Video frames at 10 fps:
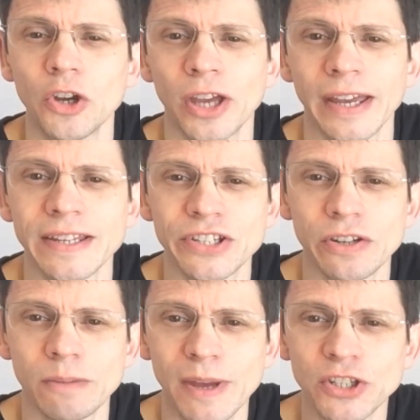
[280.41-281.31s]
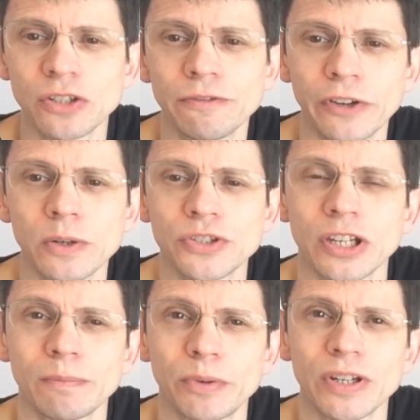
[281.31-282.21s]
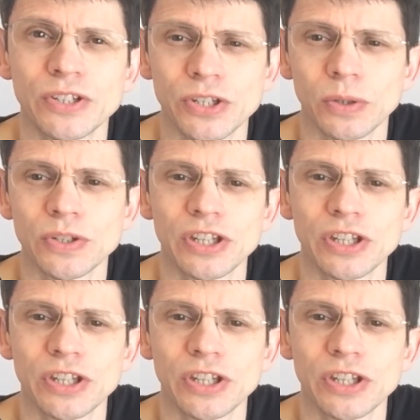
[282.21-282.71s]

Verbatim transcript: Okay, so the mention of focusing brings us on